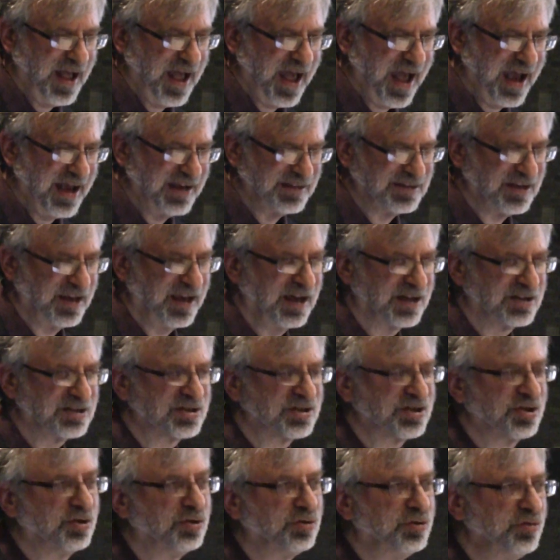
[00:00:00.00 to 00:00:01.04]
as
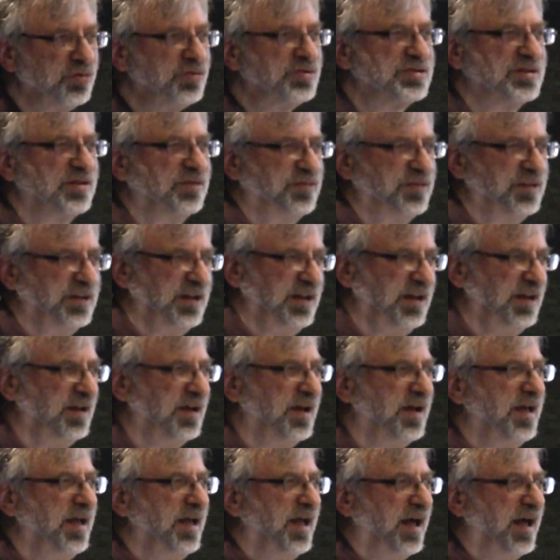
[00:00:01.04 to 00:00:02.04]
exclusively,